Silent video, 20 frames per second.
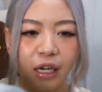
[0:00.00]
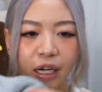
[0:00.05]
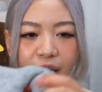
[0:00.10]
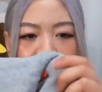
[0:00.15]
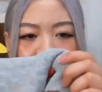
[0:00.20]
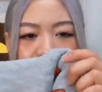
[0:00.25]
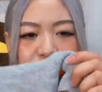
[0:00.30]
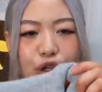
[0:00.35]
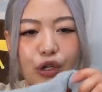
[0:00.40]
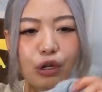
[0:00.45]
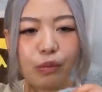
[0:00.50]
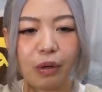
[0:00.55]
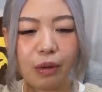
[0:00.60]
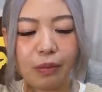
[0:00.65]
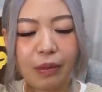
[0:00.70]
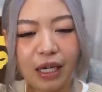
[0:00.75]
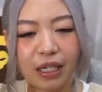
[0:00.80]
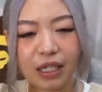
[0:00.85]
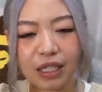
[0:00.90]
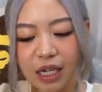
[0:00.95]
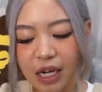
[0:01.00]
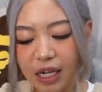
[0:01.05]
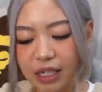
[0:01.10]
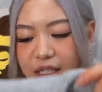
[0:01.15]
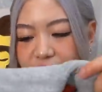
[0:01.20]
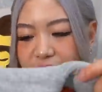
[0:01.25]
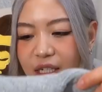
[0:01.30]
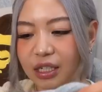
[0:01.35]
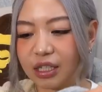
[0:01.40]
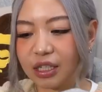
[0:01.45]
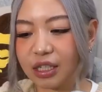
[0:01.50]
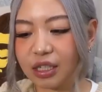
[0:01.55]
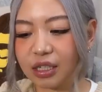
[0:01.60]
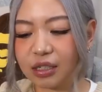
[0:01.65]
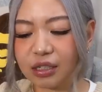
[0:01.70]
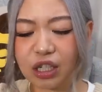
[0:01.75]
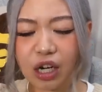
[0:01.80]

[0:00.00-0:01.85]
in human made sizing it's